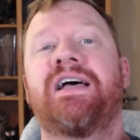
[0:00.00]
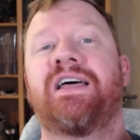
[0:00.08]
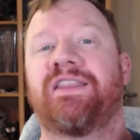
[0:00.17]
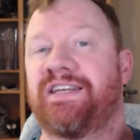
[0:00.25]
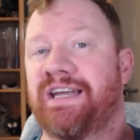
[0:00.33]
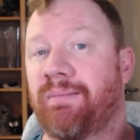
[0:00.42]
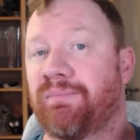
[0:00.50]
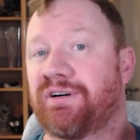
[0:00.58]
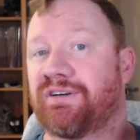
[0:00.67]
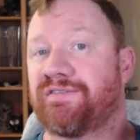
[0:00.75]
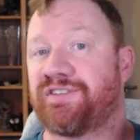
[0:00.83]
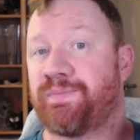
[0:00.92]
The
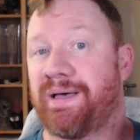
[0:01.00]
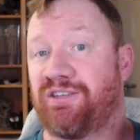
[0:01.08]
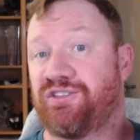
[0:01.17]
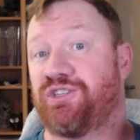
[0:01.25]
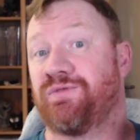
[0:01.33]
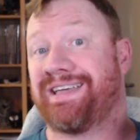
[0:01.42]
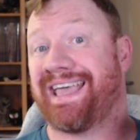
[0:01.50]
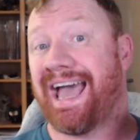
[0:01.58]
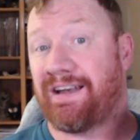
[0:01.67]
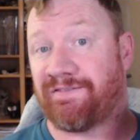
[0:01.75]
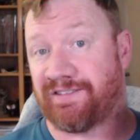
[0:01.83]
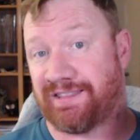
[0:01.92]
number of spells you
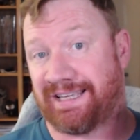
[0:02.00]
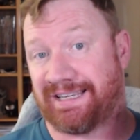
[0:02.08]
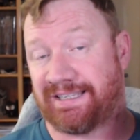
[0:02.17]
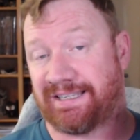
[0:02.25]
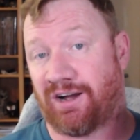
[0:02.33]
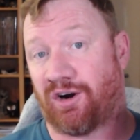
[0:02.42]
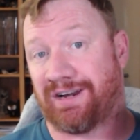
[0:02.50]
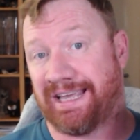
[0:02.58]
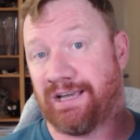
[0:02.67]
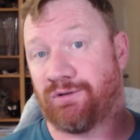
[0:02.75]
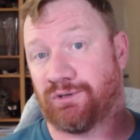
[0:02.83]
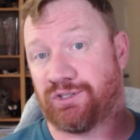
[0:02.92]
get for this are
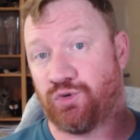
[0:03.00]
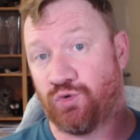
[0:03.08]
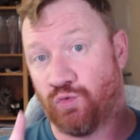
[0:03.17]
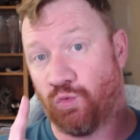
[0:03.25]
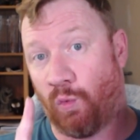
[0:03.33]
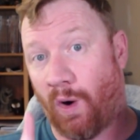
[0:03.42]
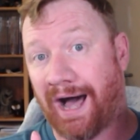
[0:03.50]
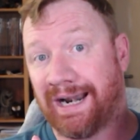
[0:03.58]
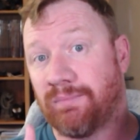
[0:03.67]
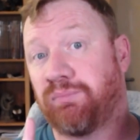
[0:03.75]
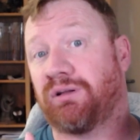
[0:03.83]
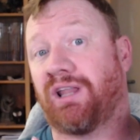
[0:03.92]
equal to
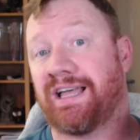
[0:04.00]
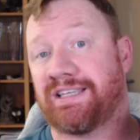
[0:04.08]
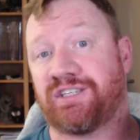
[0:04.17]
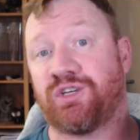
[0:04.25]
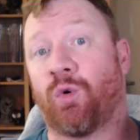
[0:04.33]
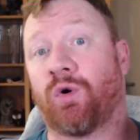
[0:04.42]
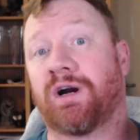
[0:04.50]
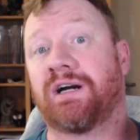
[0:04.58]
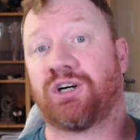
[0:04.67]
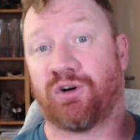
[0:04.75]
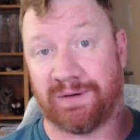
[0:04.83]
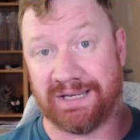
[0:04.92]
1 plus your
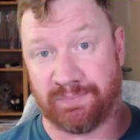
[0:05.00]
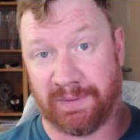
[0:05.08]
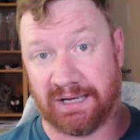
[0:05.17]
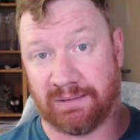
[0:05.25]
charisma